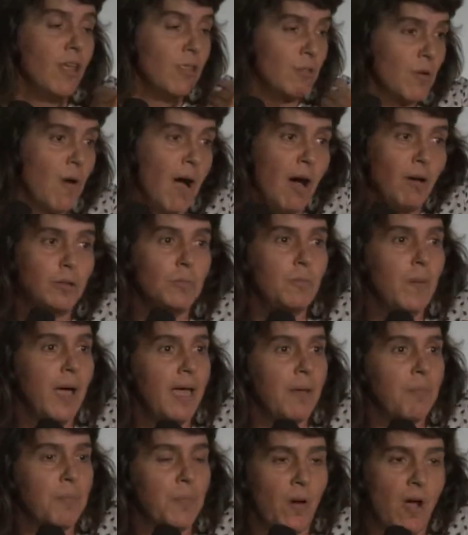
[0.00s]
Throughout
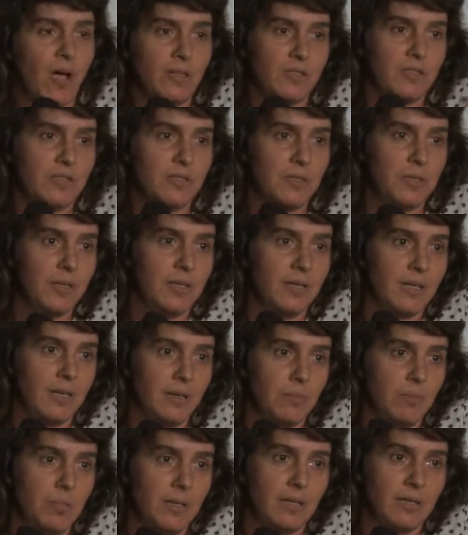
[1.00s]
my process
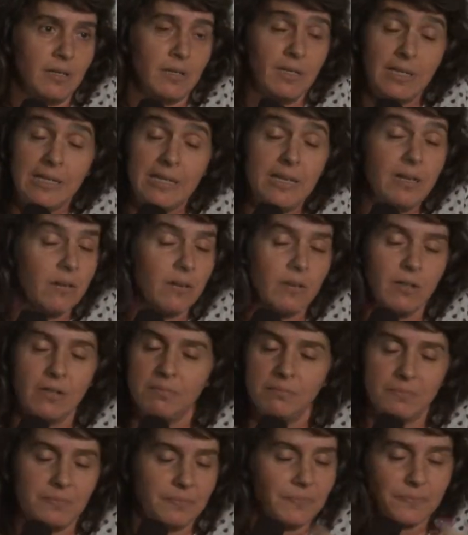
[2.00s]
in being a healer,
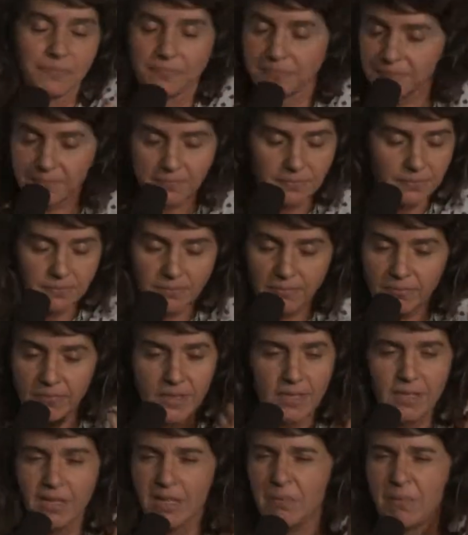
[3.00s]

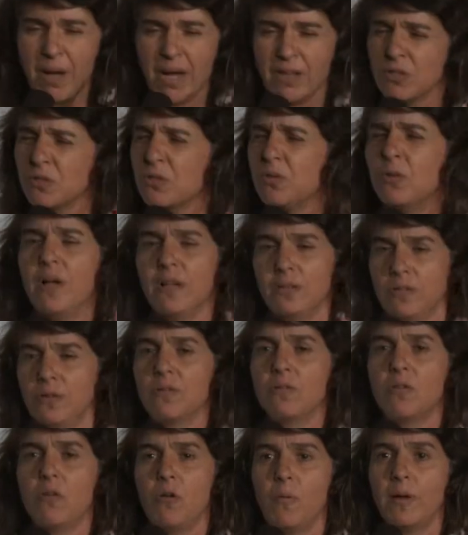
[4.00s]
in my school I
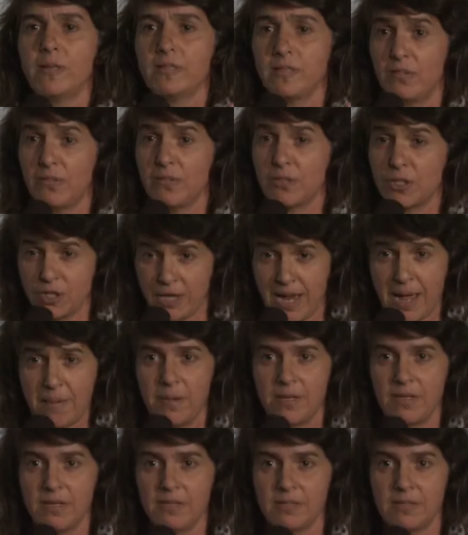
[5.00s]
don't call myself a
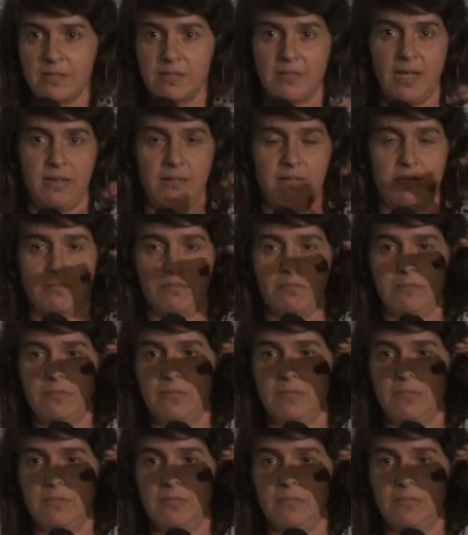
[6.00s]
shaman, because that's